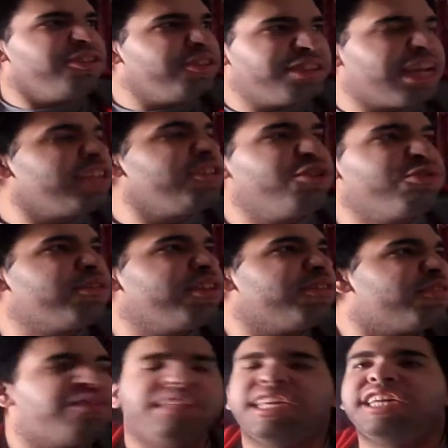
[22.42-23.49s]
that you can
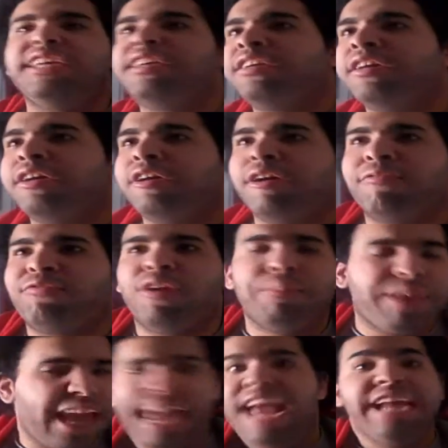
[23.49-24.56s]
see
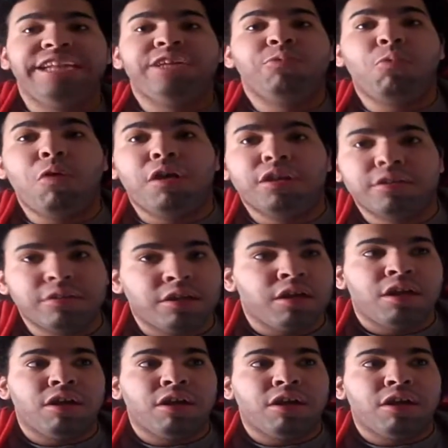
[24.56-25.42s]
from anyone.